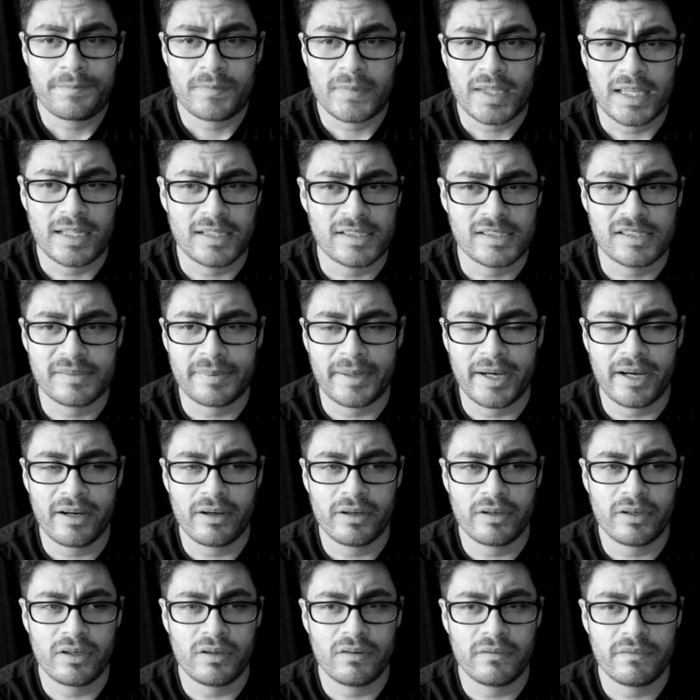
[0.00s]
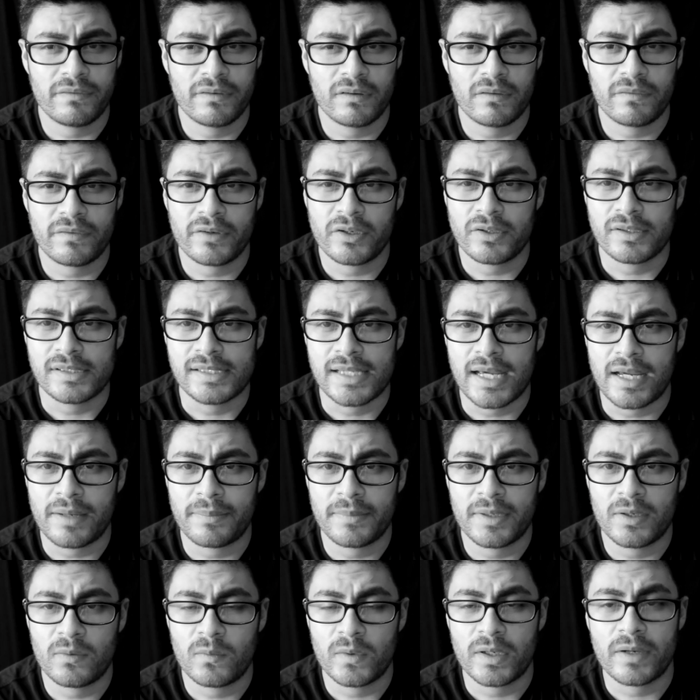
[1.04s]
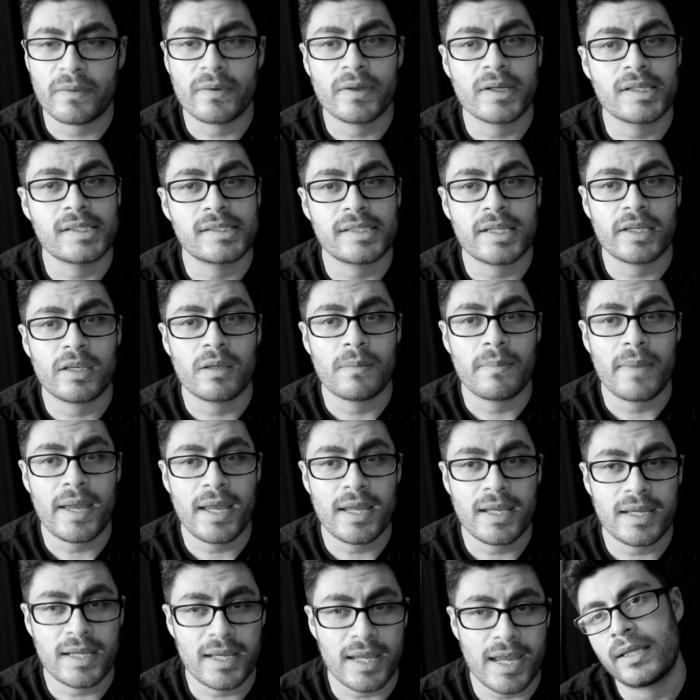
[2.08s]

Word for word: it inspired you, feel free to tag me in whatever it is that you make,